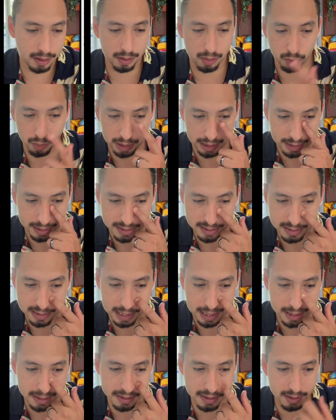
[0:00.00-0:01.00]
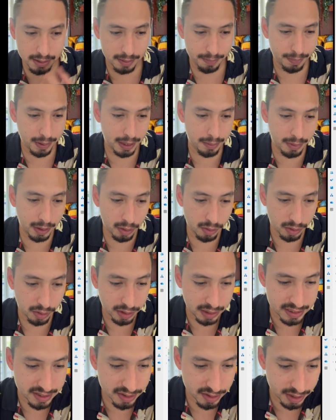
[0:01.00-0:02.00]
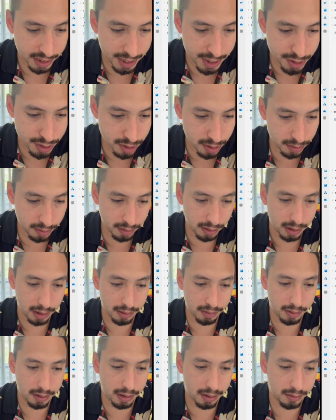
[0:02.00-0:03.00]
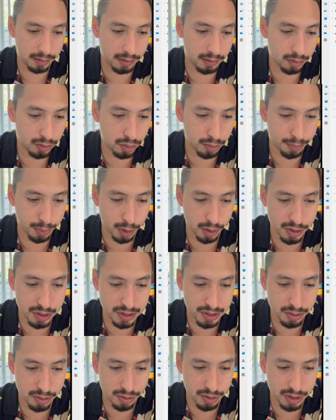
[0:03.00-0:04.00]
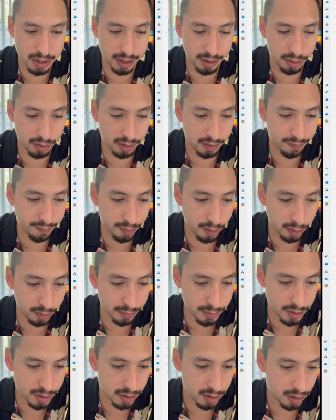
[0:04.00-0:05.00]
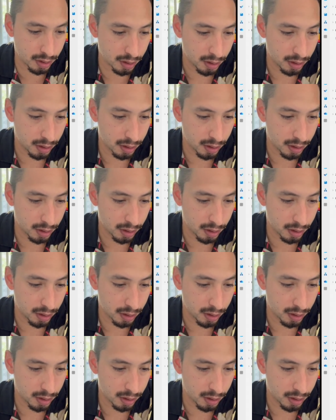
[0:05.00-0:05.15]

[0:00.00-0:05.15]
we are starting the payment orchestration to process to send you the funds.